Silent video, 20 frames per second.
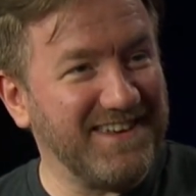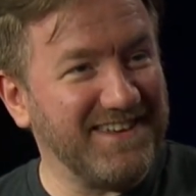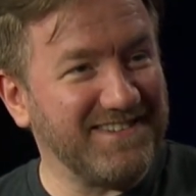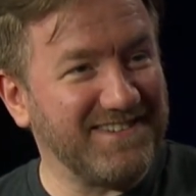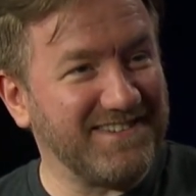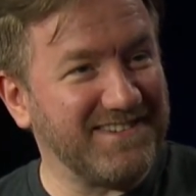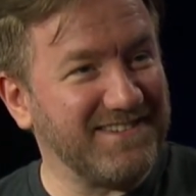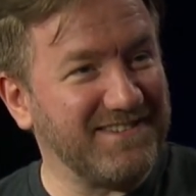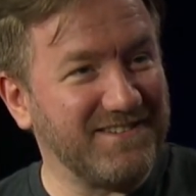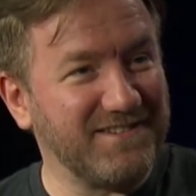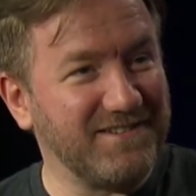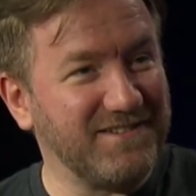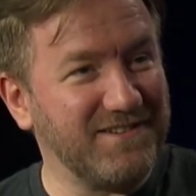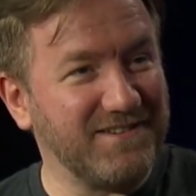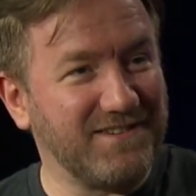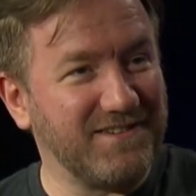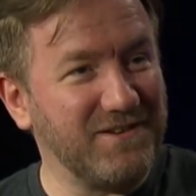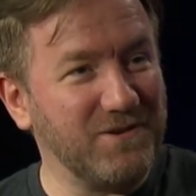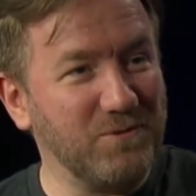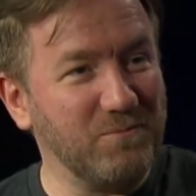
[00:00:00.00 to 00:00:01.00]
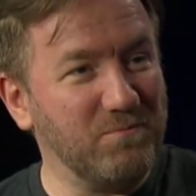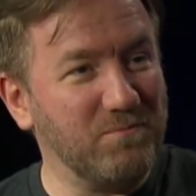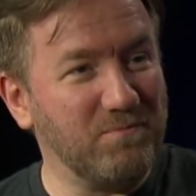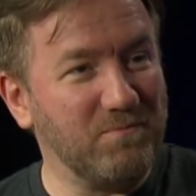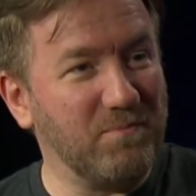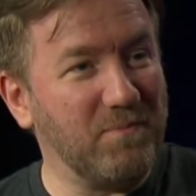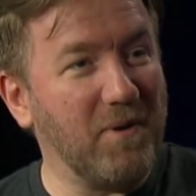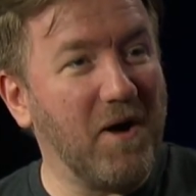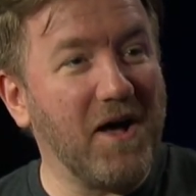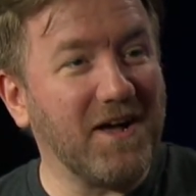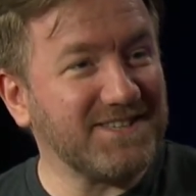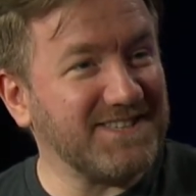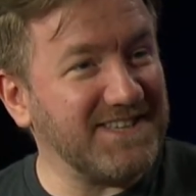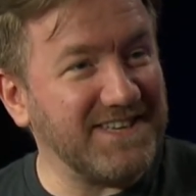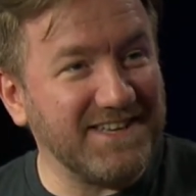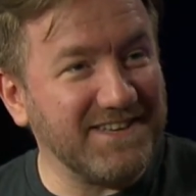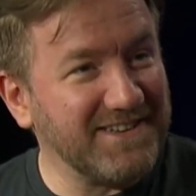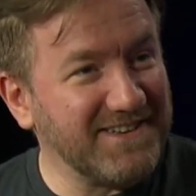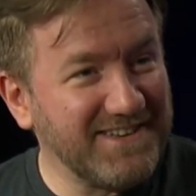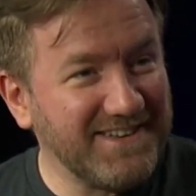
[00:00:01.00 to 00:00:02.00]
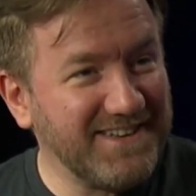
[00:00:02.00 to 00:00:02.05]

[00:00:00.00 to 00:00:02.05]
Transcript: it's just too boxy.